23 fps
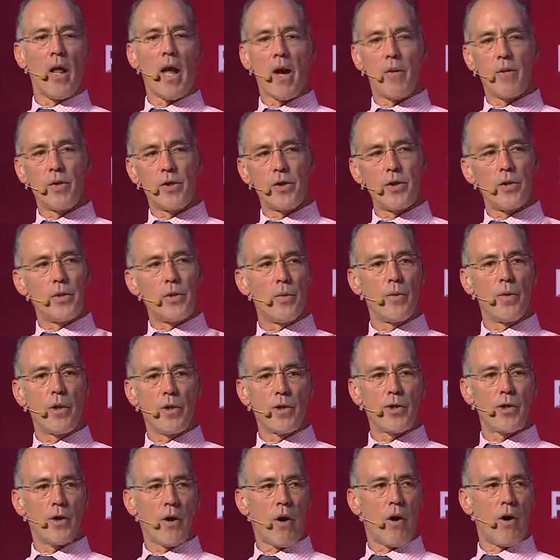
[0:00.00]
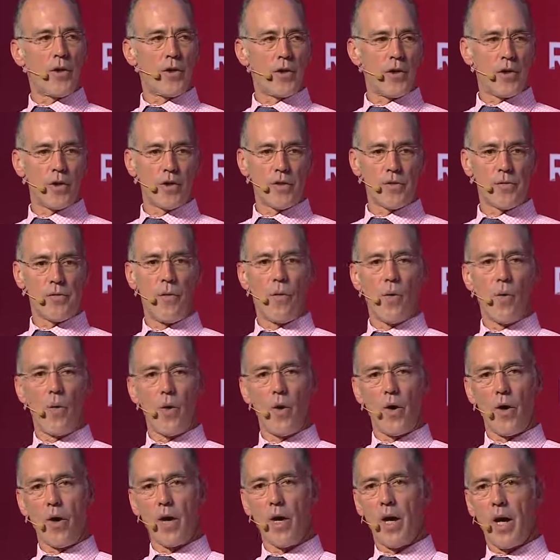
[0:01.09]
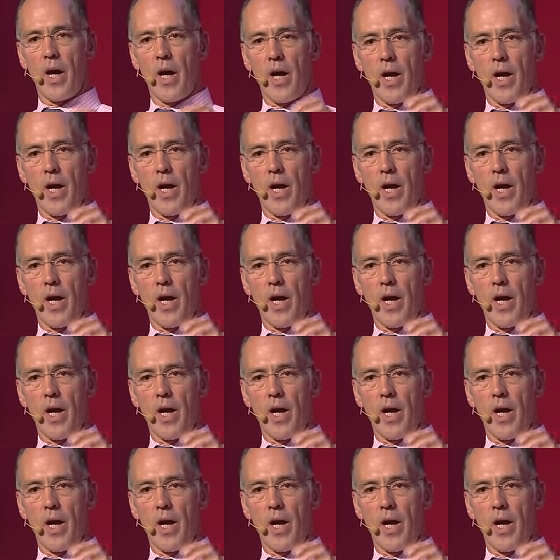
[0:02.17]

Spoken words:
How would you the charges for